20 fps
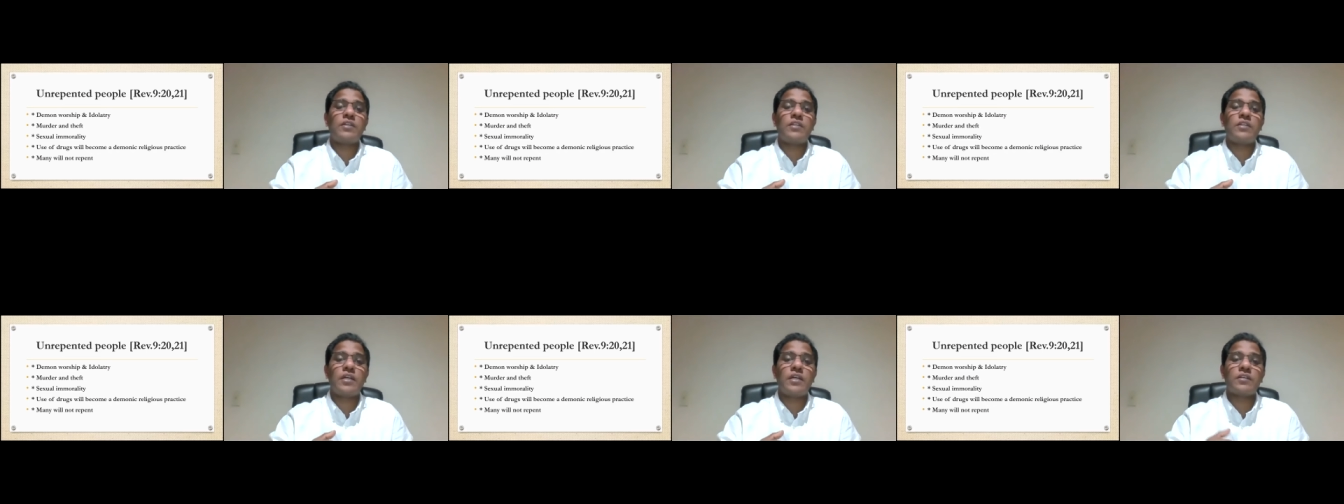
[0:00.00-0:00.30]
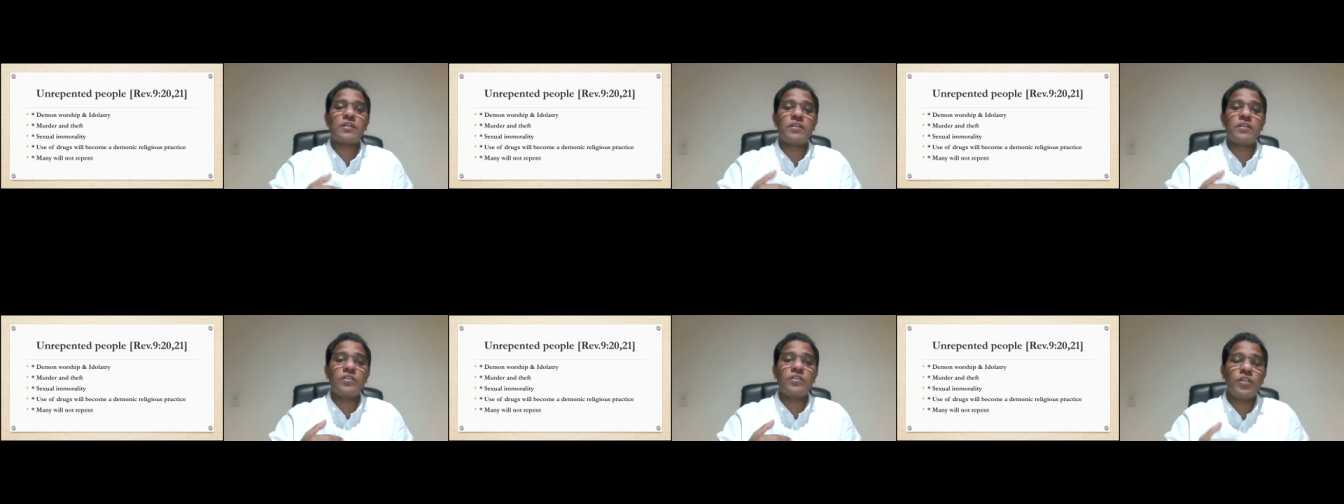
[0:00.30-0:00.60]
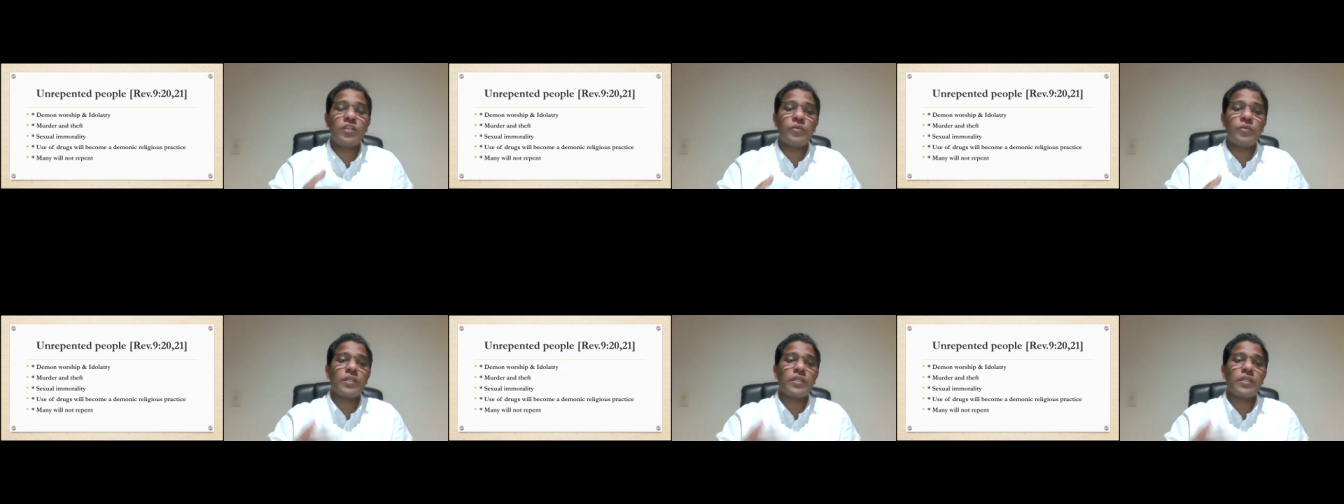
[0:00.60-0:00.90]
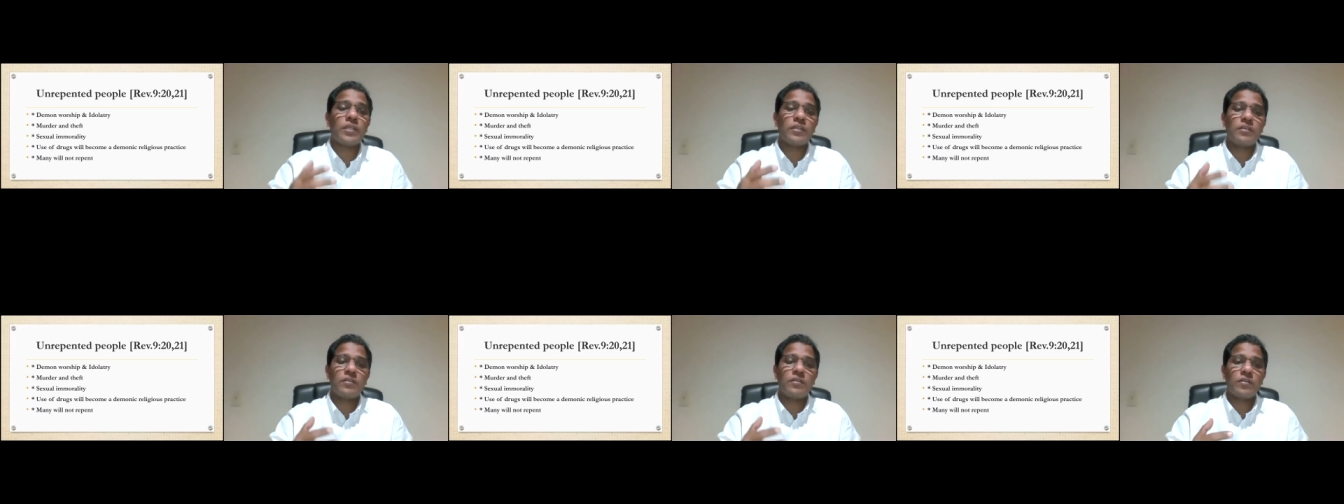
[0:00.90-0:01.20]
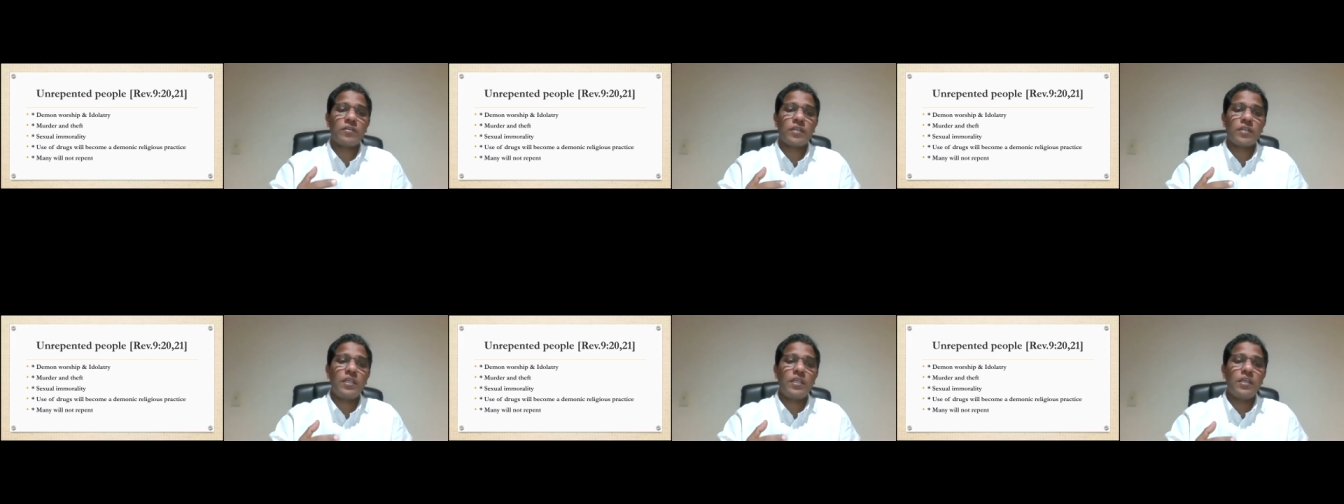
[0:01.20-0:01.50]
they are continuing?
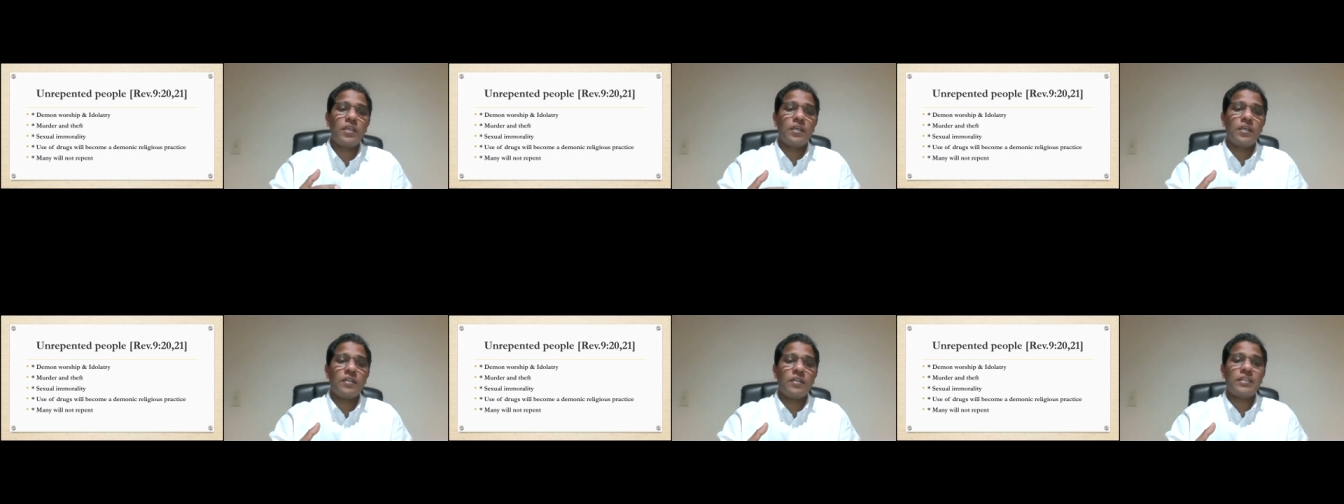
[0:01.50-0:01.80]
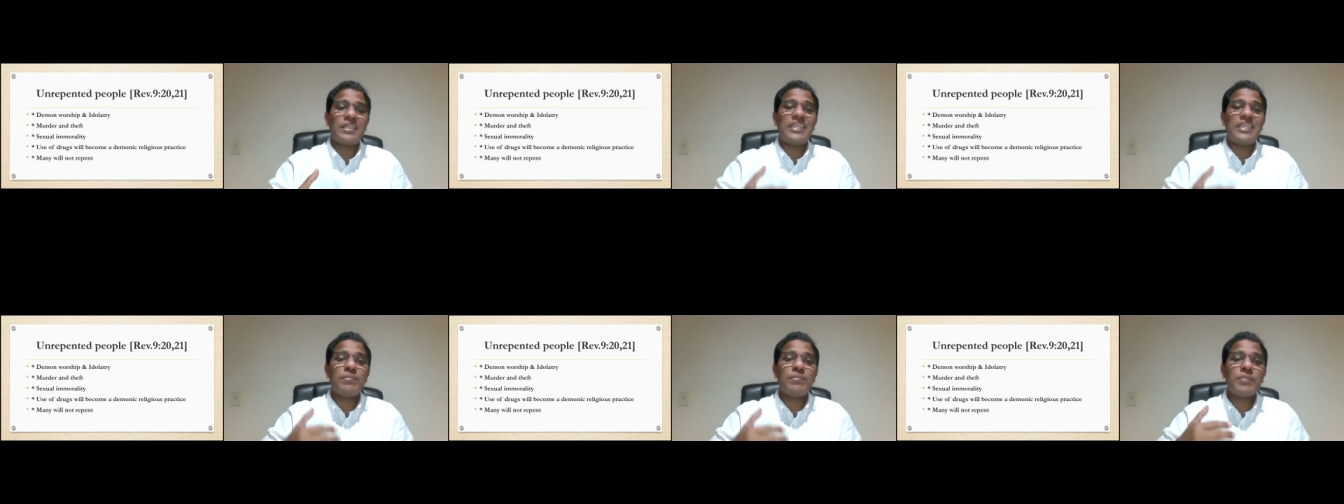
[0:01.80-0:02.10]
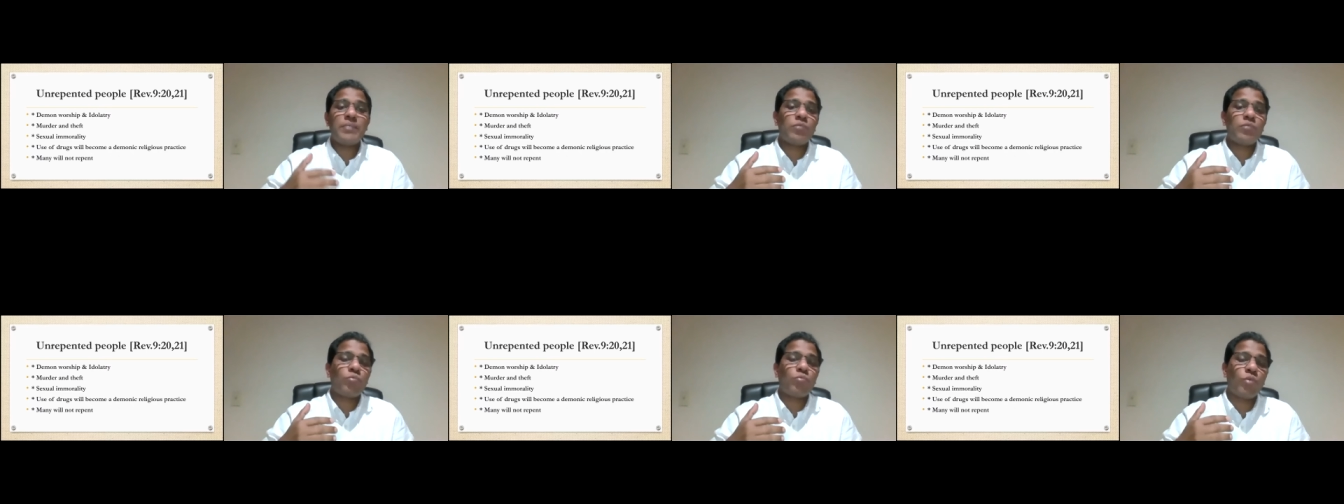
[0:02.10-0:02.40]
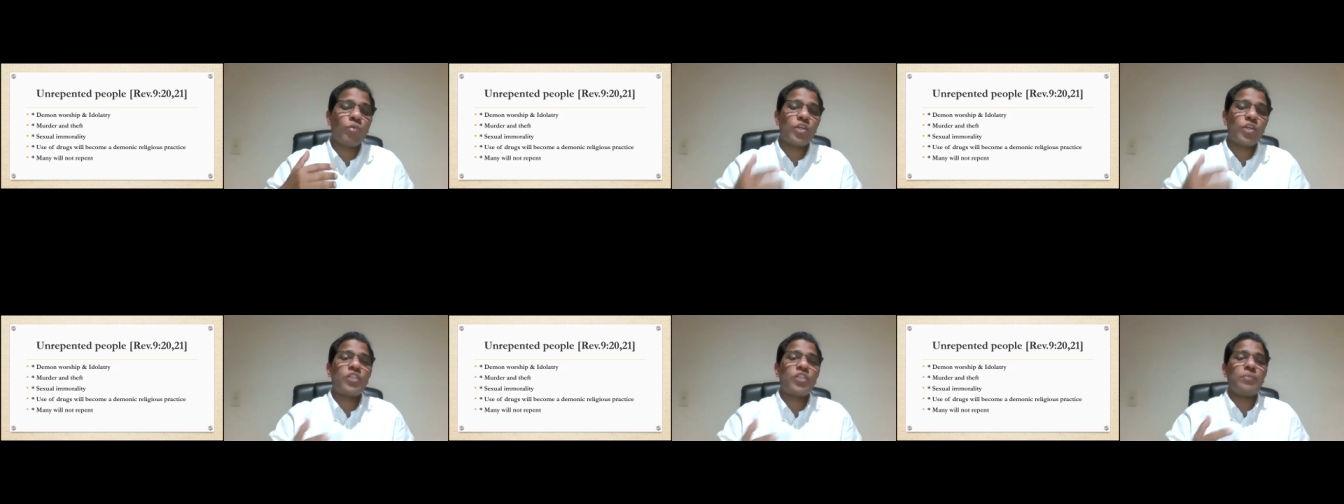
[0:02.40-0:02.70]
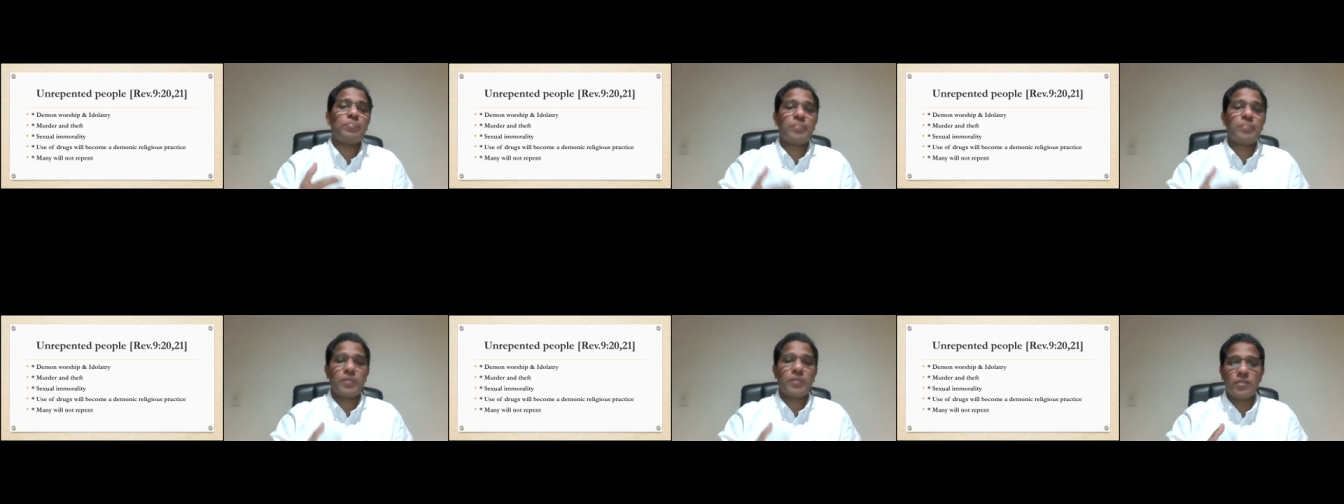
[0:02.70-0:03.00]
Okay? The demon worship.